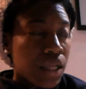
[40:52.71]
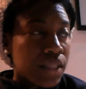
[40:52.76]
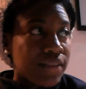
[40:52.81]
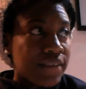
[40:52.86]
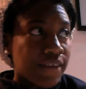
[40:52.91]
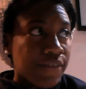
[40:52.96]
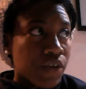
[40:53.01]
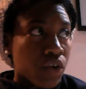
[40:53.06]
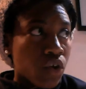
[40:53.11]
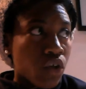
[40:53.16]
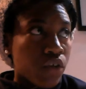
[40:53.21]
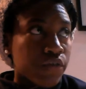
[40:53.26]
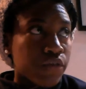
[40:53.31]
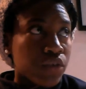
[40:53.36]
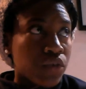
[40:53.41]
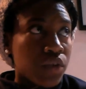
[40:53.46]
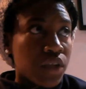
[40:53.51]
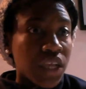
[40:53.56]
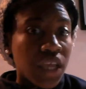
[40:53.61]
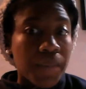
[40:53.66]
difficult
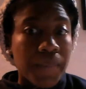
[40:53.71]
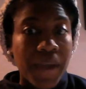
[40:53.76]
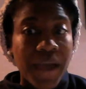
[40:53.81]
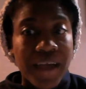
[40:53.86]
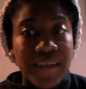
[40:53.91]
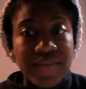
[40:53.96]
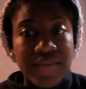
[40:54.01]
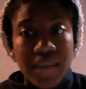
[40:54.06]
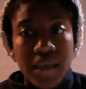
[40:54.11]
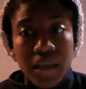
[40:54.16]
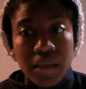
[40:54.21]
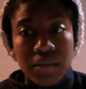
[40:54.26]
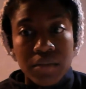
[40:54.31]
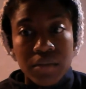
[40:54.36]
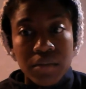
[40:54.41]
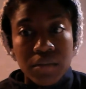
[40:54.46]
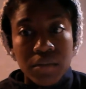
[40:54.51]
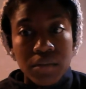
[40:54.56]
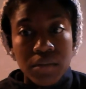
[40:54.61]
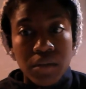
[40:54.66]
for you to get past that,
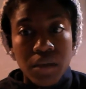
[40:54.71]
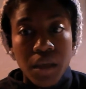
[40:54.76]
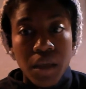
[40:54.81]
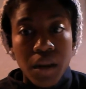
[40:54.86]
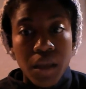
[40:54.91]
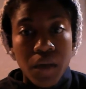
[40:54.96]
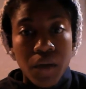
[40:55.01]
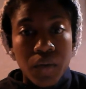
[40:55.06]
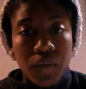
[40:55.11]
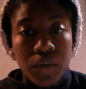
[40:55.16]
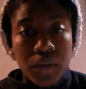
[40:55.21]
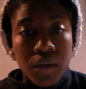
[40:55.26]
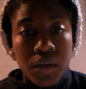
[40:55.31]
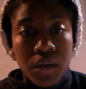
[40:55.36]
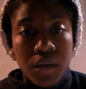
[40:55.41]
you know?